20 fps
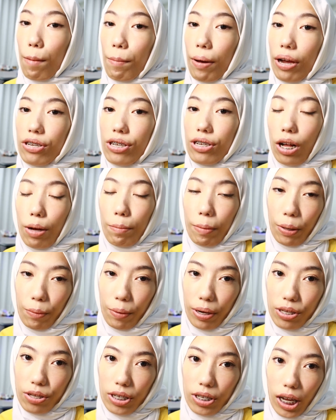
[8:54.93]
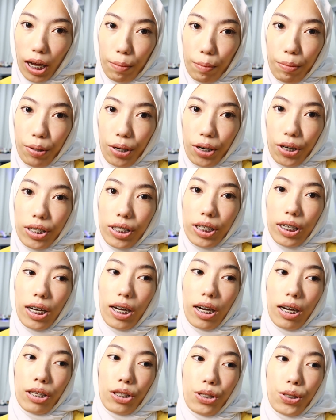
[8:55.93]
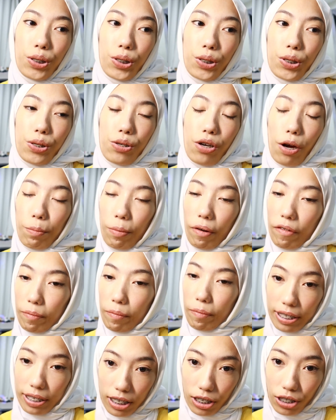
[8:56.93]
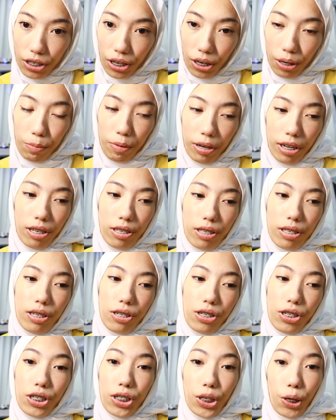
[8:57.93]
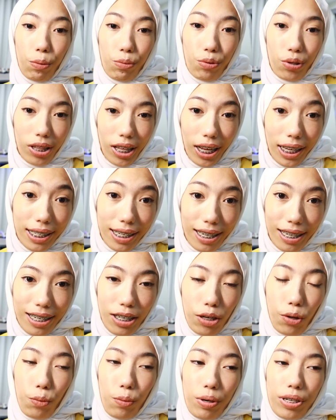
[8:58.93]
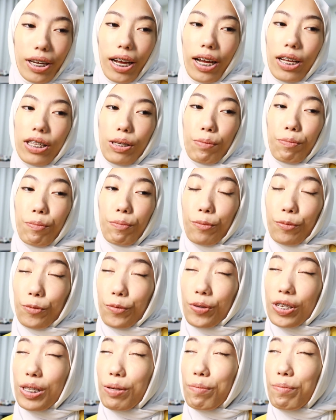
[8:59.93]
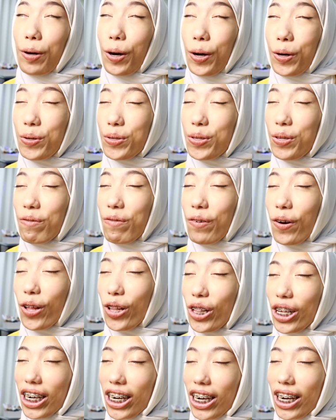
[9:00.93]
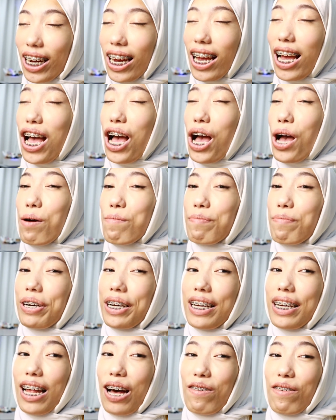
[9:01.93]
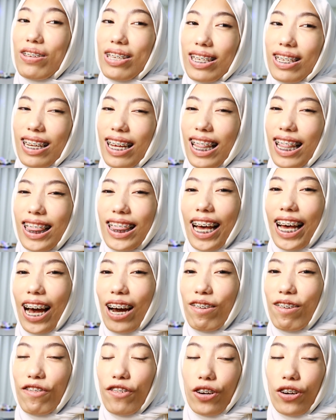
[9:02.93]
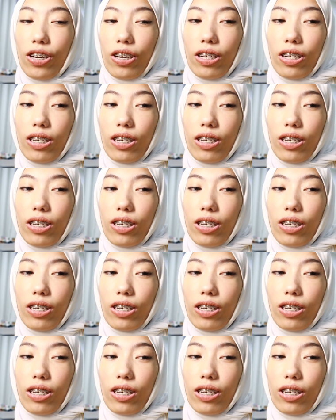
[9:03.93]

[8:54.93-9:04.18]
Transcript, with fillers: I'm actually on my way to the airport uh, to drop off my sister because she's going to London, which I was supposed to follow her, but I wasn't allowed for